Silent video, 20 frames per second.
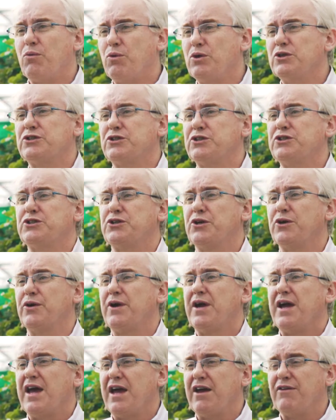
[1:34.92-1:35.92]
Worcestershire,
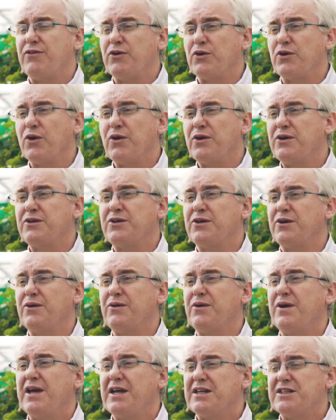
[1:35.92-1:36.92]
if you're going
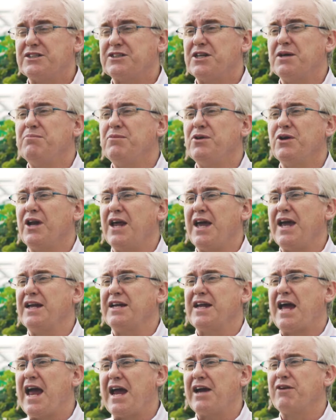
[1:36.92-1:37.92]
to
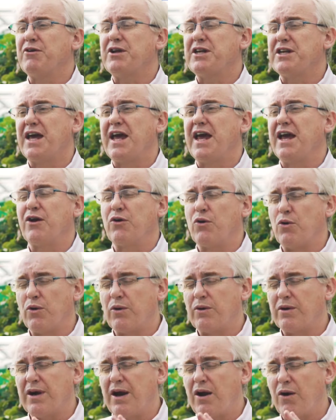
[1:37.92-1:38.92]
stimulate Agritech
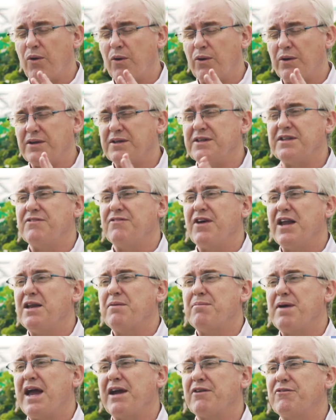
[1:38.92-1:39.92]
or
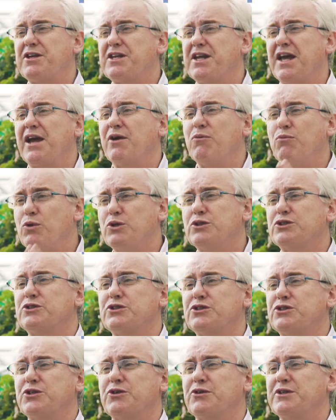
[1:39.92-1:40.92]
develop Agritech,
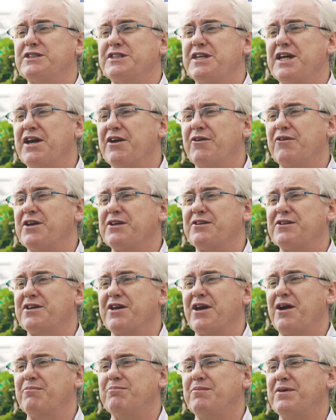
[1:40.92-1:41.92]
Worcestershire is the area to
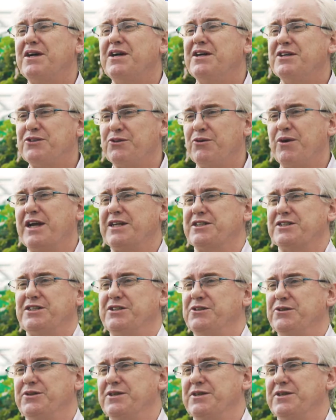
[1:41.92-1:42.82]
come to actually do